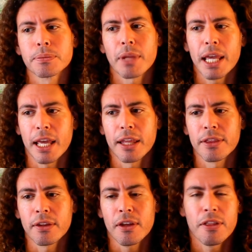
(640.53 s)
And
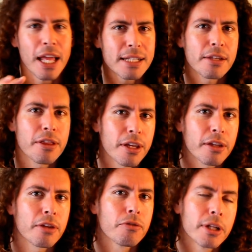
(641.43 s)
that's a thing
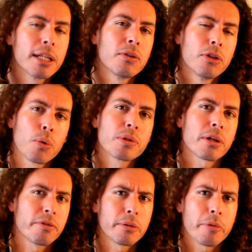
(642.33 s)
that really lowers our
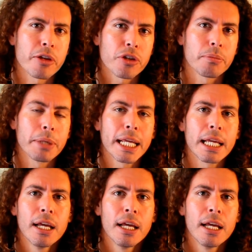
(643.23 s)
vibration, meaning